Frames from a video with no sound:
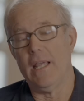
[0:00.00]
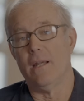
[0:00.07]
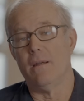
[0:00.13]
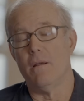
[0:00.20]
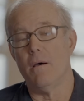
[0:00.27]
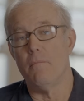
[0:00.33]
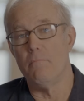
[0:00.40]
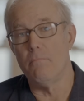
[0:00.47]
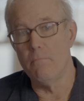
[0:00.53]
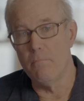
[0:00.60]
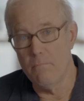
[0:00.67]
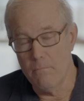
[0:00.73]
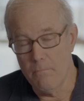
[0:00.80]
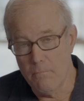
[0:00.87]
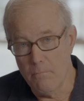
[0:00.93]
in
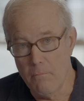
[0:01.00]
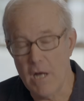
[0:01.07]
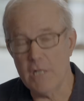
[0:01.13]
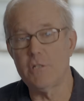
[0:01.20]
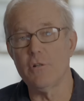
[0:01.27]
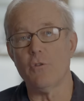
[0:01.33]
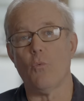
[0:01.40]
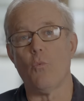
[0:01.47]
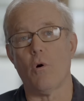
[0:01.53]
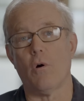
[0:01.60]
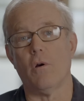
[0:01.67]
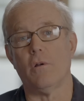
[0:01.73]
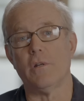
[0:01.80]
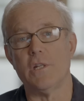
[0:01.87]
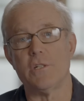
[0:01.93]
much of the
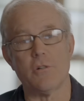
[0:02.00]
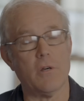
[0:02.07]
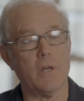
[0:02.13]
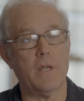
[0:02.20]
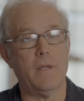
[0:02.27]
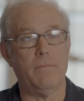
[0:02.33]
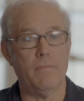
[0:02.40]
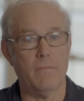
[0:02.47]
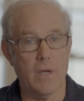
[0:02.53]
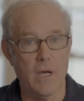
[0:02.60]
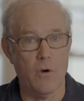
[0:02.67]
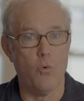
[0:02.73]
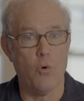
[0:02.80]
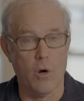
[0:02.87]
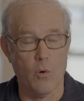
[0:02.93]
world, and certainly
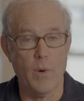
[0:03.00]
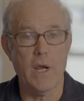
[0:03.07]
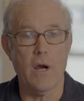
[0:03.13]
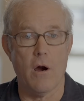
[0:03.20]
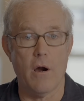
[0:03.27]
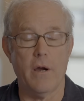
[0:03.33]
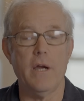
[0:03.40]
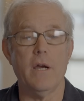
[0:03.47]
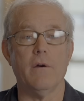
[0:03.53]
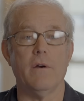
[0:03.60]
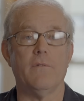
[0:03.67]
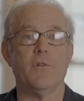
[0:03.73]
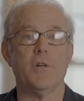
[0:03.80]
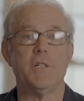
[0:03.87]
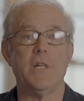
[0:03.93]
where we are here
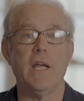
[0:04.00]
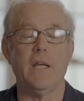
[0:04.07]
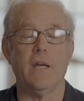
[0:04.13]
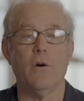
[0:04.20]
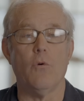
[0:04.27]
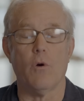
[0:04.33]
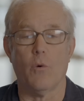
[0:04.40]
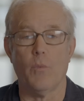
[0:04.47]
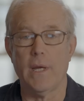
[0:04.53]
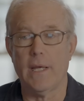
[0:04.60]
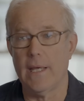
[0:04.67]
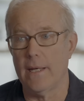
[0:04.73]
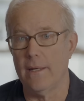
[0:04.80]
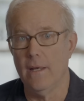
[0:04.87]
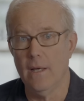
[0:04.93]
in Virginia, where we
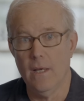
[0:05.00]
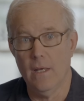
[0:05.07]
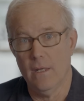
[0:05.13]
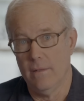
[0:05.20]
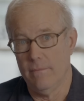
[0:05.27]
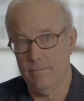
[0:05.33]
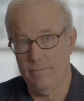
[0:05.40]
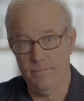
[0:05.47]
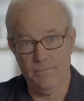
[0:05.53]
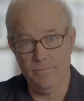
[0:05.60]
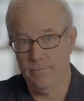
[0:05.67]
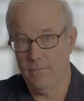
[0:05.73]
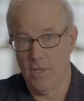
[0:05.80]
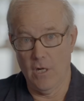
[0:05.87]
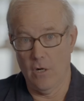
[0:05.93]
get
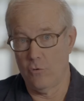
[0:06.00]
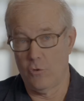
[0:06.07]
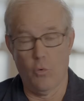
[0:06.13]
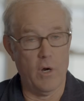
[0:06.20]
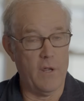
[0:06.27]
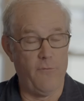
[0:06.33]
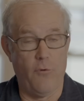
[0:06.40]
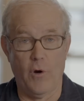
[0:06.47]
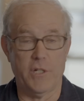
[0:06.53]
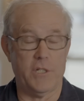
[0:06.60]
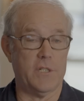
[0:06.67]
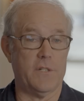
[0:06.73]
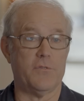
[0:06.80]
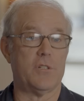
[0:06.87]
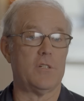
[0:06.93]
24
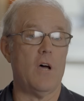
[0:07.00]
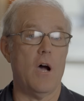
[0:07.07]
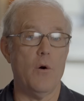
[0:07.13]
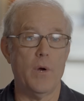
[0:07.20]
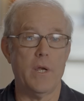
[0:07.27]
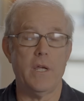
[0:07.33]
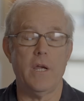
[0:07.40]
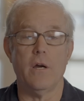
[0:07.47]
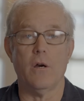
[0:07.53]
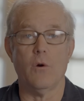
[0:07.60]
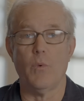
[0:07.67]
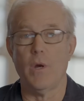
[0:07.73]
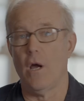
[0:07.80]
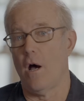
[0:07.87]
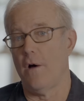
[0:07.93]
inches of snow a year,
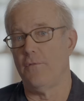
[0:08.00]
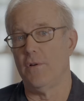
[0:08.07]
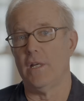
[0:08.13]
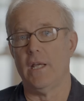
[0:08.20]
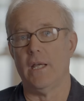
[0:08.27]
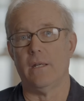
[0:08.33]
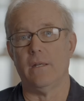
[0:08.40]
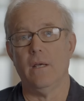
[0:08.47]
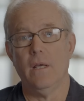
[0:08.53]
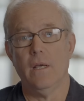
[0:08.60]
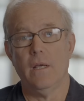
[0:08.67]
we often get